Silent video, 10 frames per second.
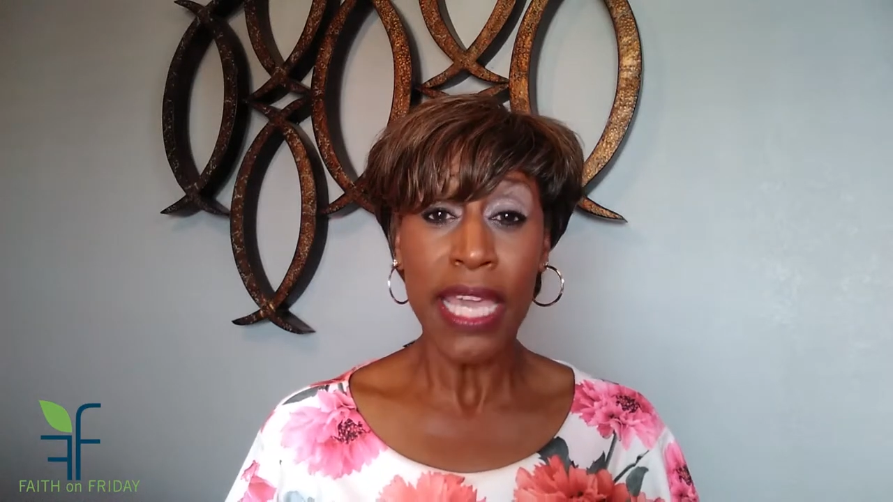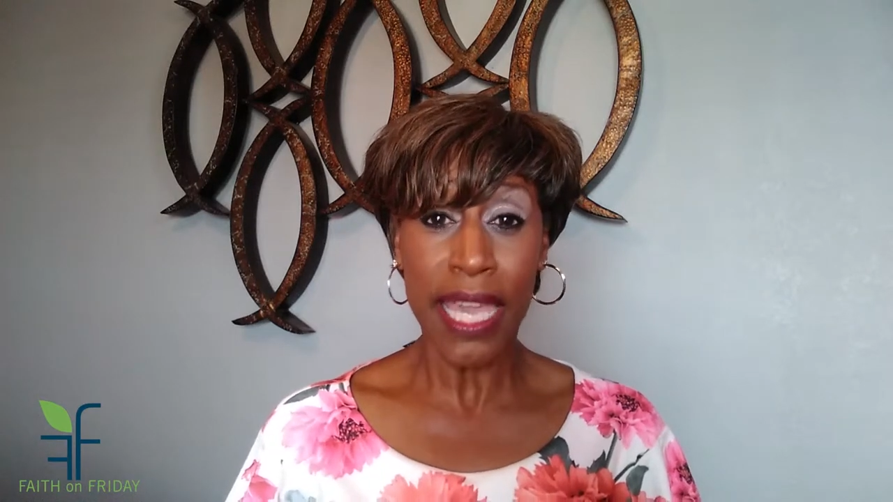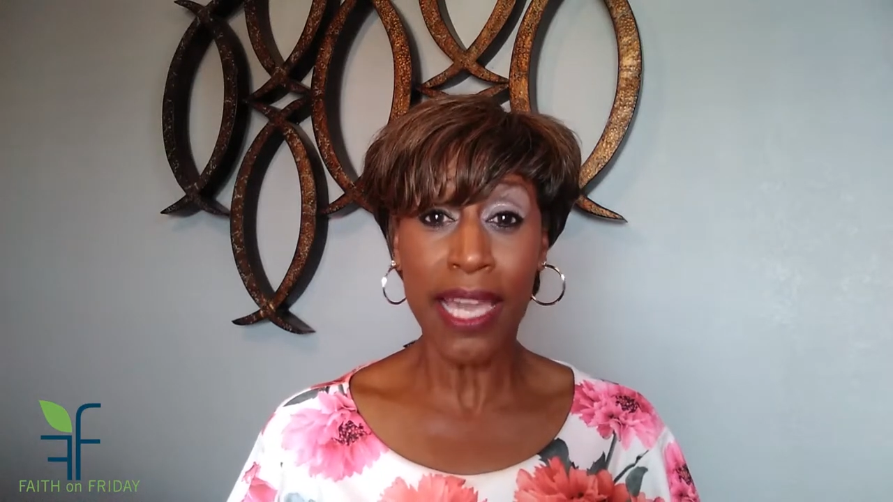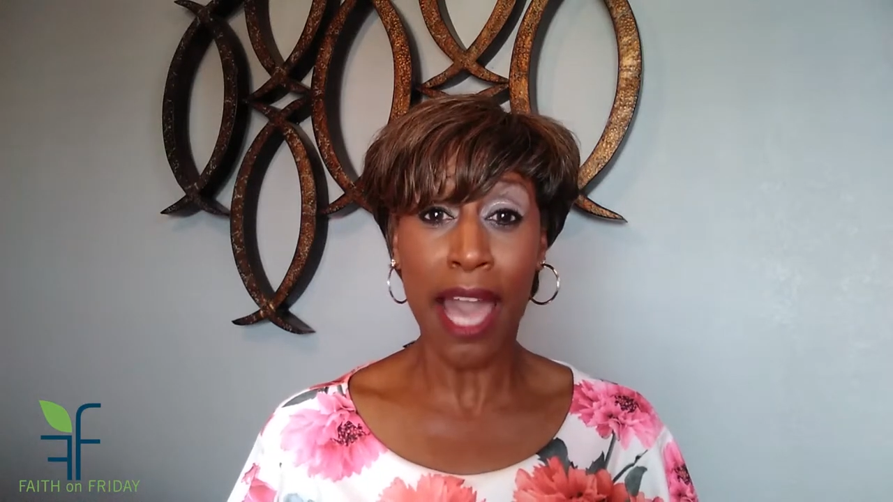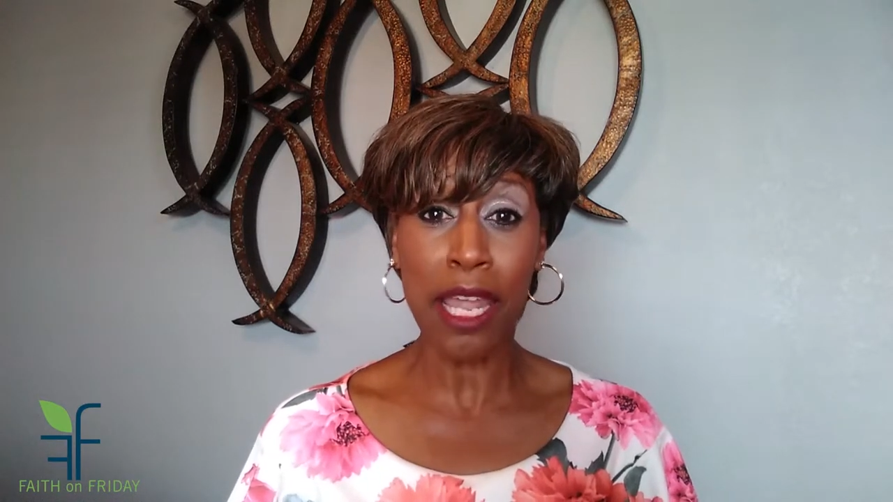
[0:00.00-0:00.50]

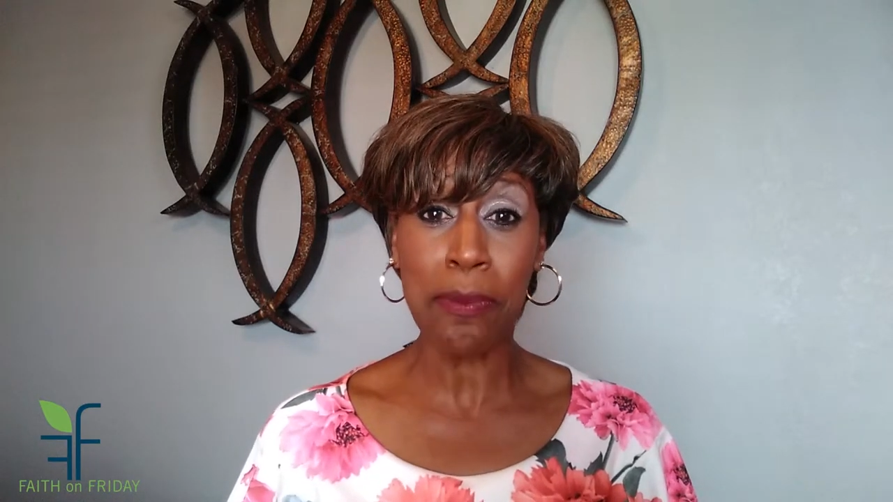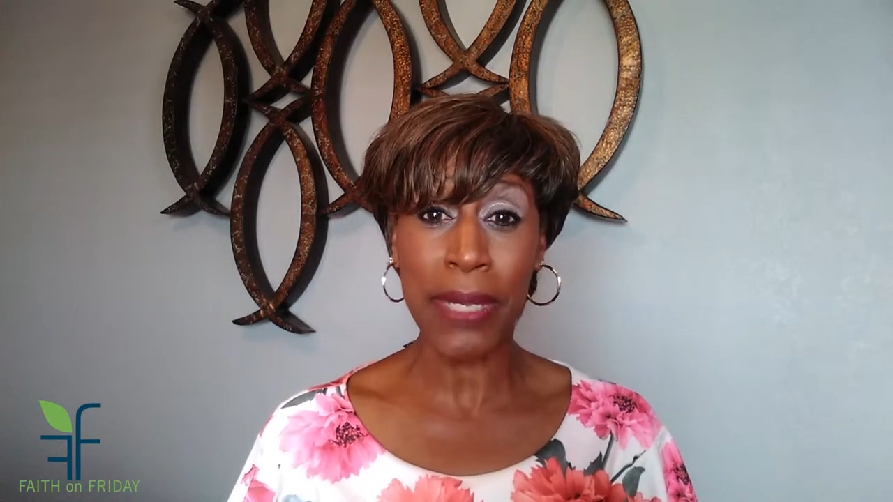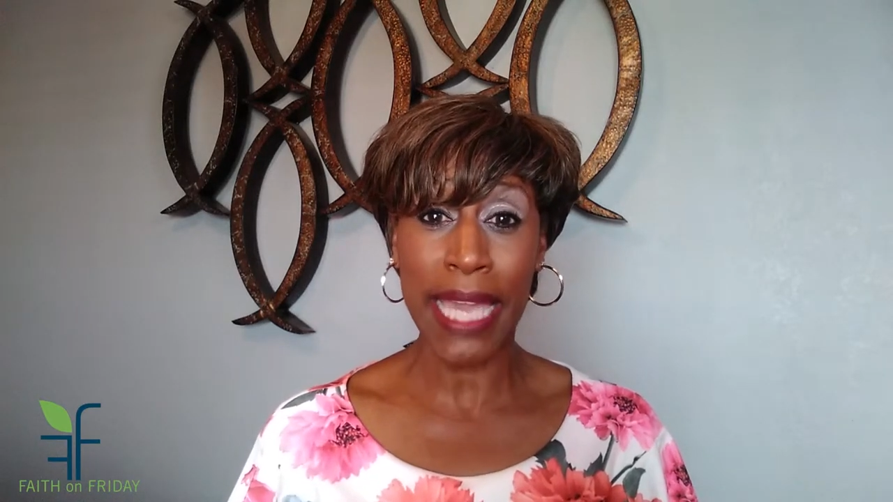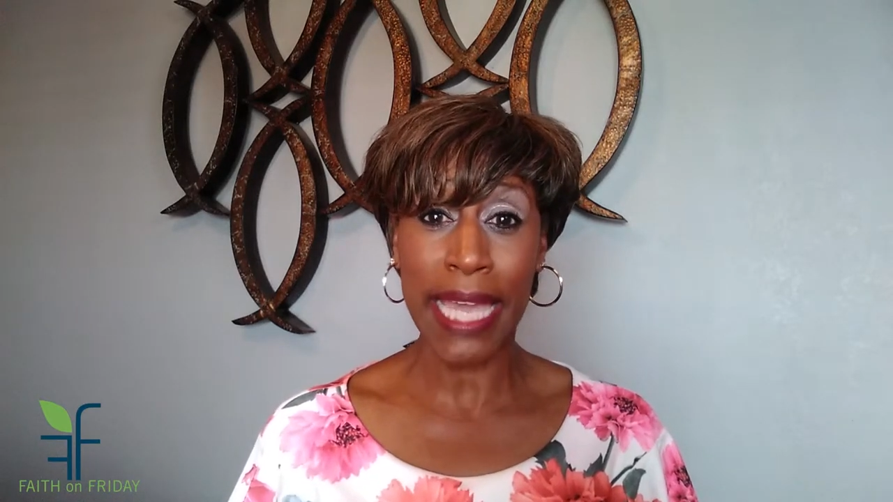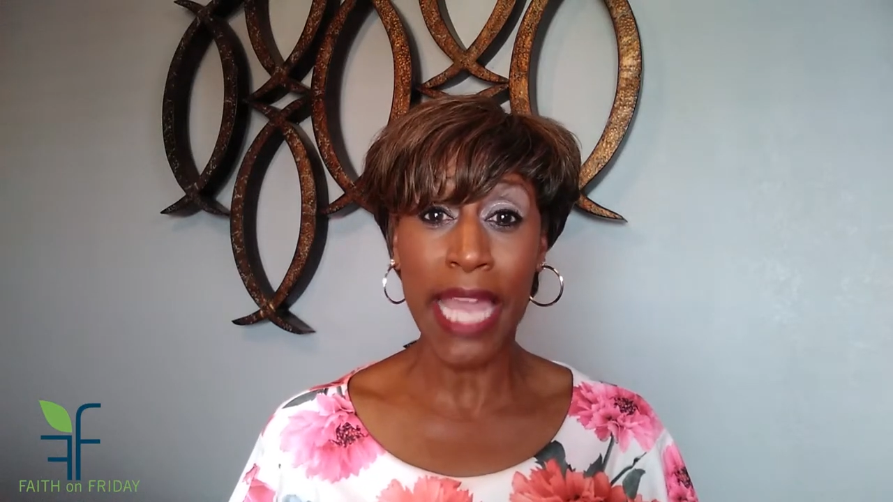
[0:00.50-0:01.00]
he got up
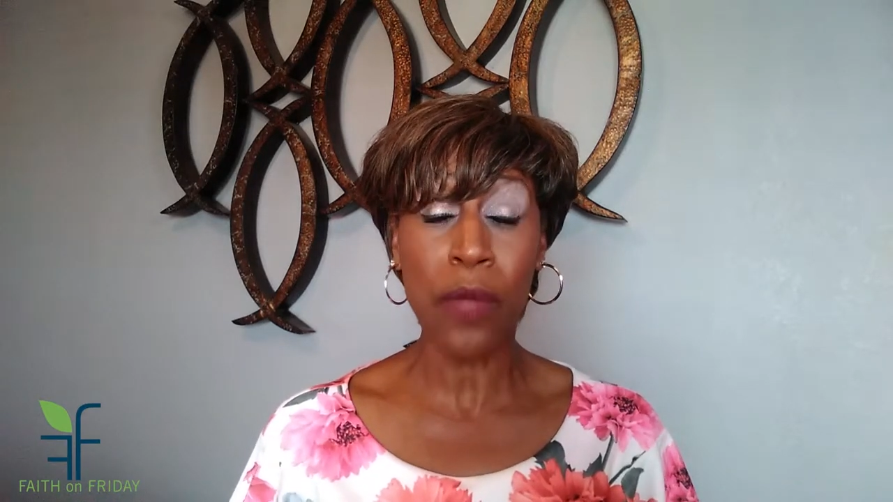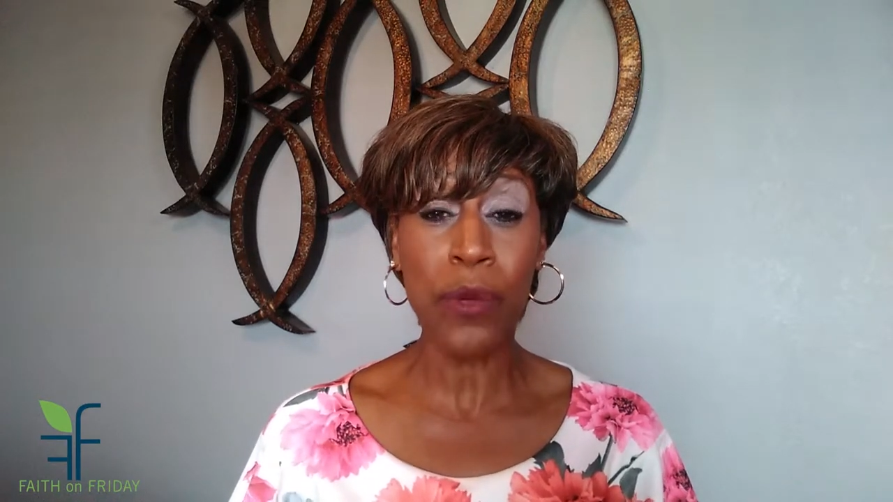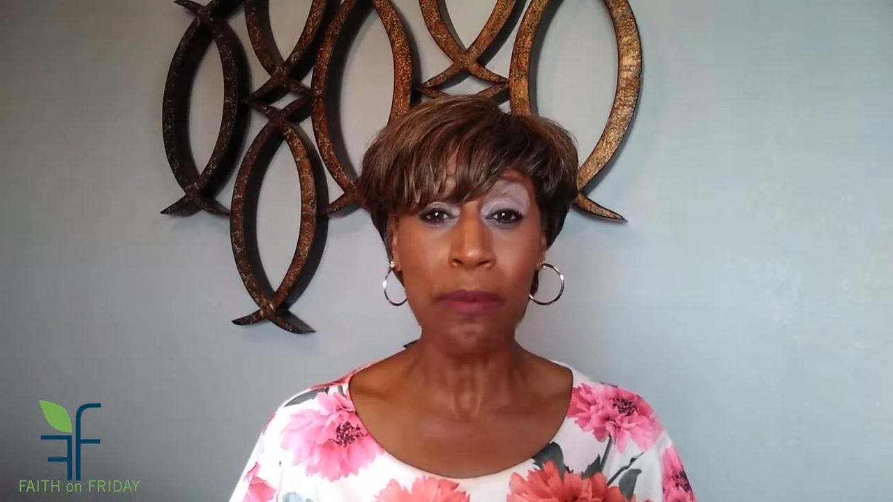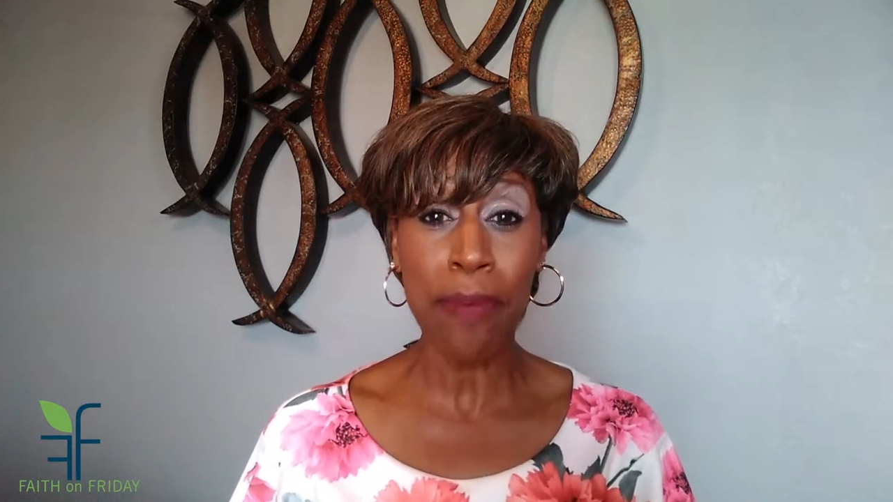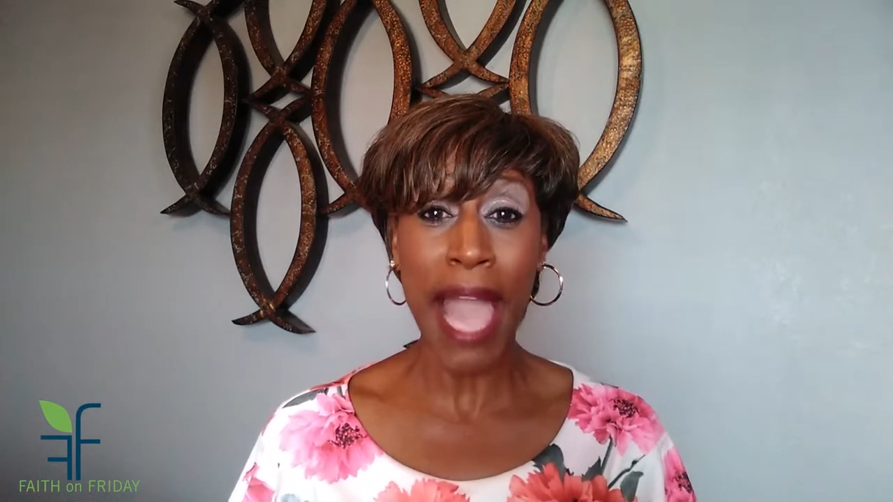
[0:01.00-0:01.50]
again and
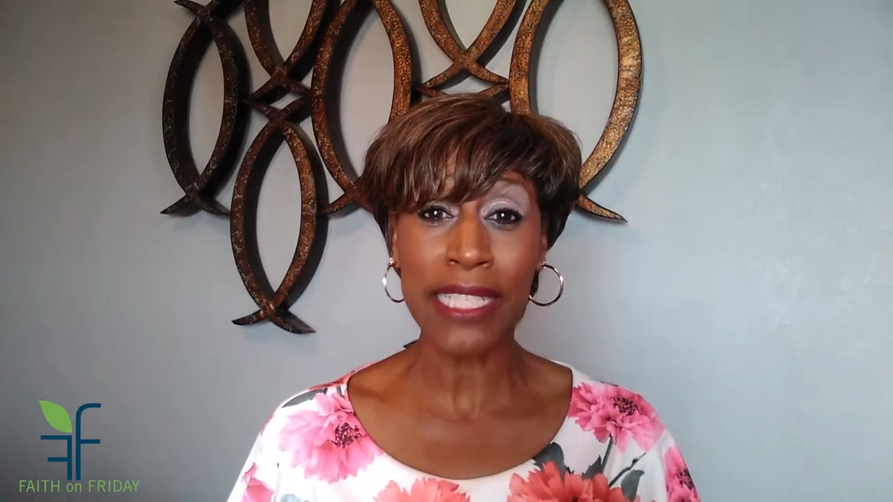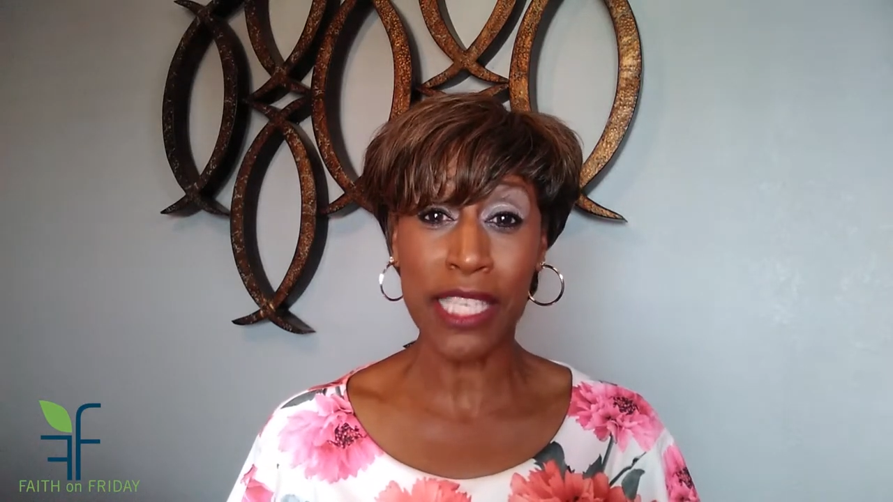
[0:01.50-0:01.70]
went back